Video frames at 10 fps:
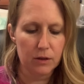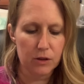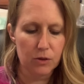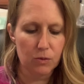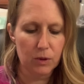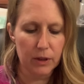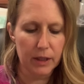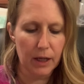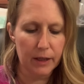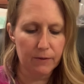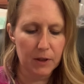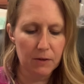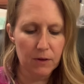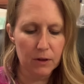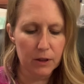to really kind of
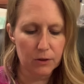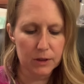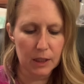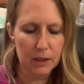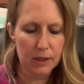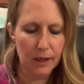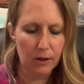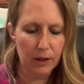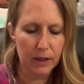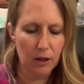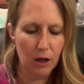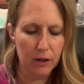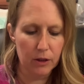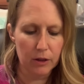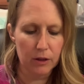give a little detail and
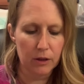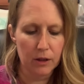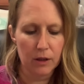honor